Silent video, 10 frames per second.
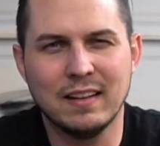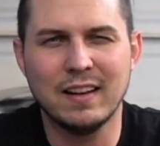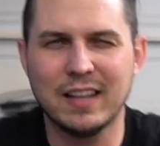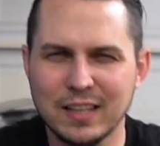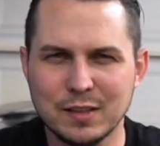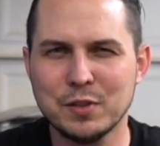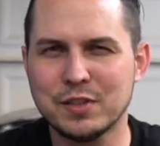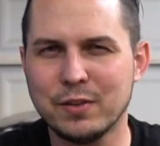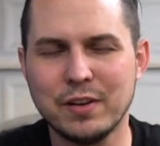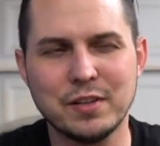lot of customers
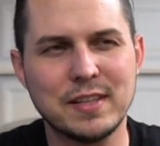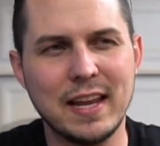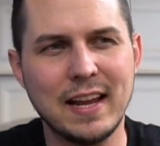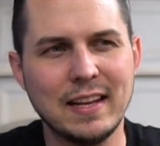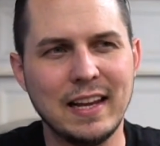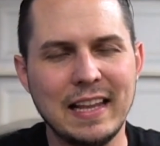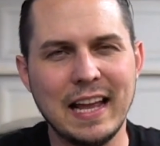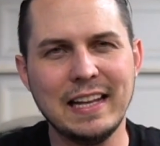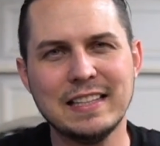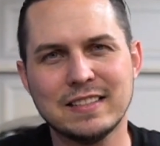don't understand, and
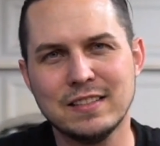that is